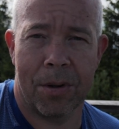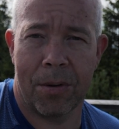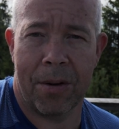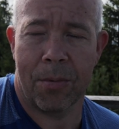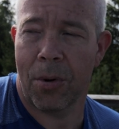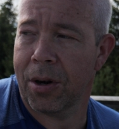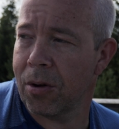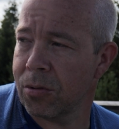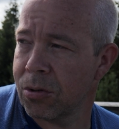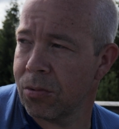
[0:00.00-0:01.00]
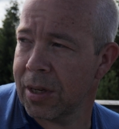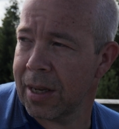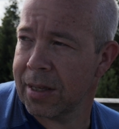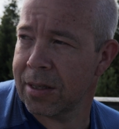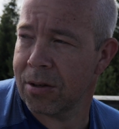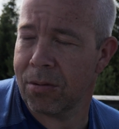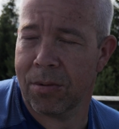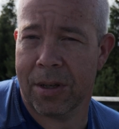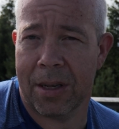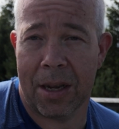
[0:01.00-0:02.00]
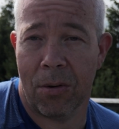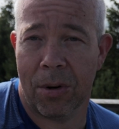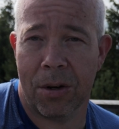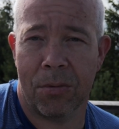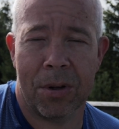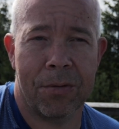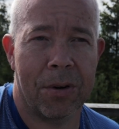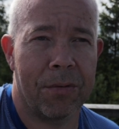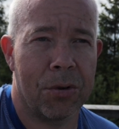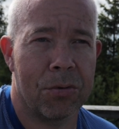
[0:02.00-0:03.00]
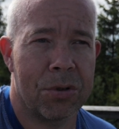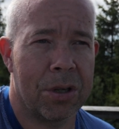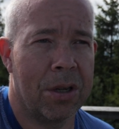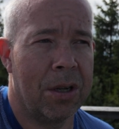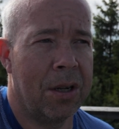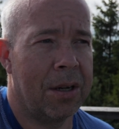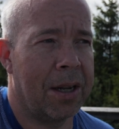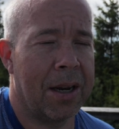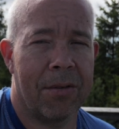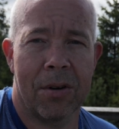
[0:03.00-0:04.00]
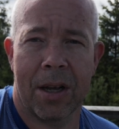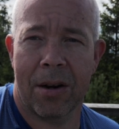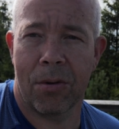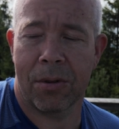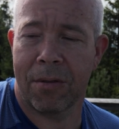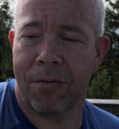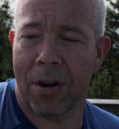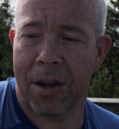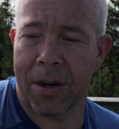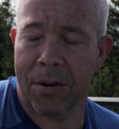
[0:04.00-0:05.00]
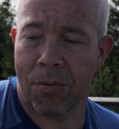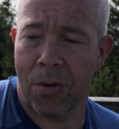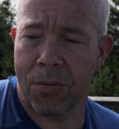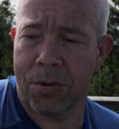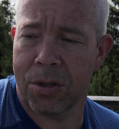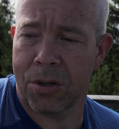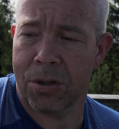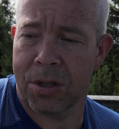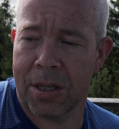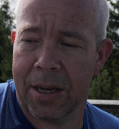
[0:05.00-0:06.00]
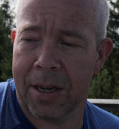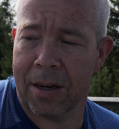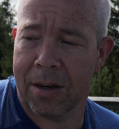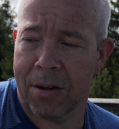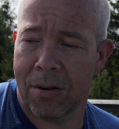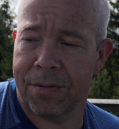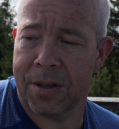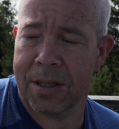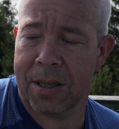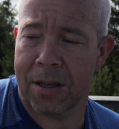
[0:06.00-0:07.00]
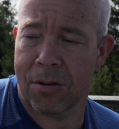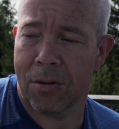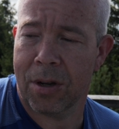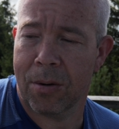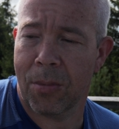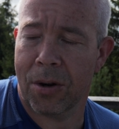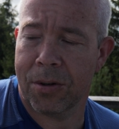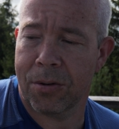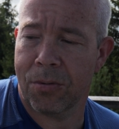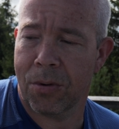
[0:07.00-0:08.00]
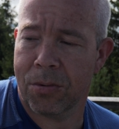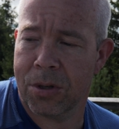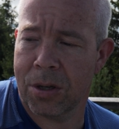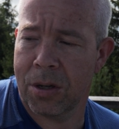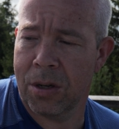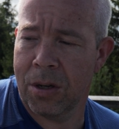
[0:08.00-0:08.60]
Everybody knows who it is, so they only do it for the views. They never get out and fly their drones, just sitting in the office and talking about the drones.